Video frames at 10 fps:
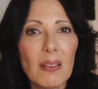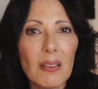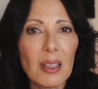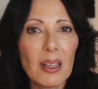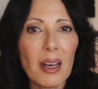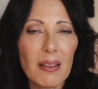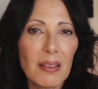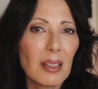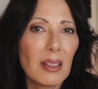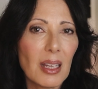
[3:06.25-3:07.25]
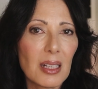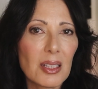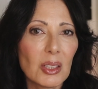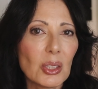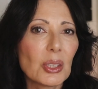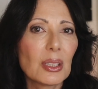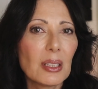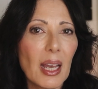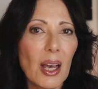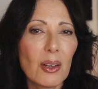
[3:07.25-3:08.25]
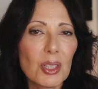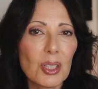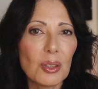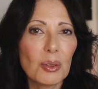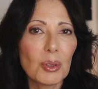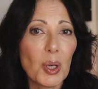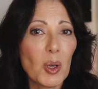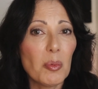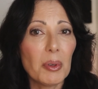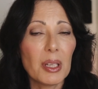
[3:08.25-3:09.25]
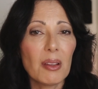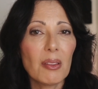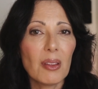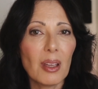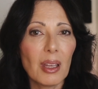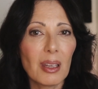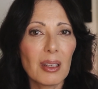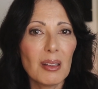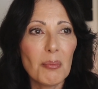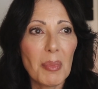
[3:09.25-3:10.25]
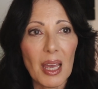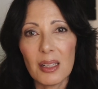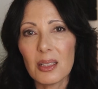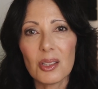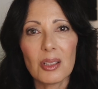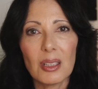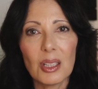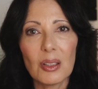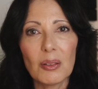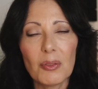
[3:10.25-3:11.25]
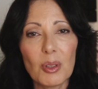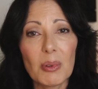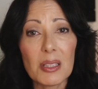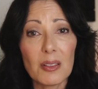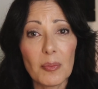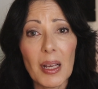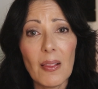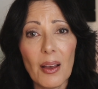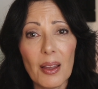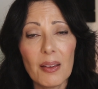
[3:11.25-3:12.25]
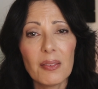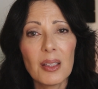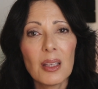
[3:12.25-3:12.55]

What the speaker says: that I then had to learn how to cope with and manage, for the rest of my life.